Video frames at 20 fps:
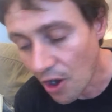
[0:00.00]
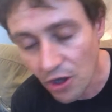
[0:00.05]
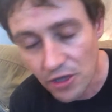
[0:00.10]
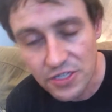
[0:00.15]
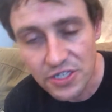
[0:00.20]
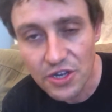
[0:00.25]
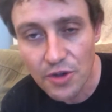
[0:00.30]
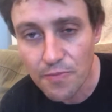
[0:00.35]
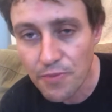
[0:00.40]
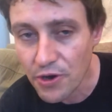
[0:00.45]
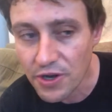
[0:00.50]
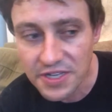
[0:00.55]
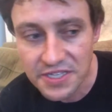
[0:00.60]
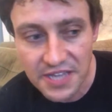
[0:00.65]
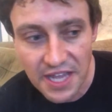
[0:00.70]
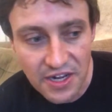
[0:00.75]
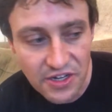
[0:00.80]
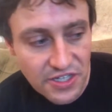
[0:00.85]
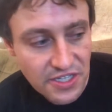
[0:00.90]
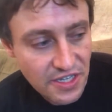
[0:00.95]
also, Bernie
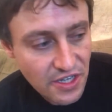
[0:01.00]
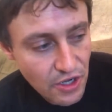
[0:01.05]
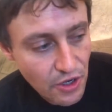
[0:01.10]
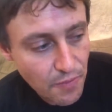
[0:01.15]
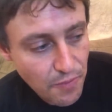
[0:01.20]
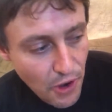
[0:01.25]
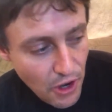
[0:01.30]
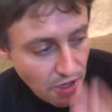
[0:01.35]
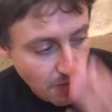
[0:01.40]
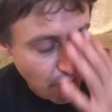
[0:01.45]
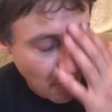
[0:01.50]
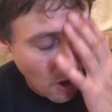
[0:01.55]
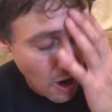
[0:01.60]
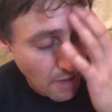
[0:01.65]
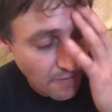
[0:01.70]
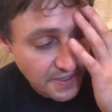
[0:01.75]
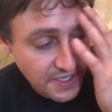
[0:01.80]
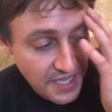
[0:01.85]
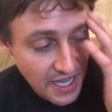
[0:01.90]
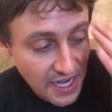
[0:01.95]
Sanders, you know, part of the
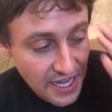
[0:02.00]
problem is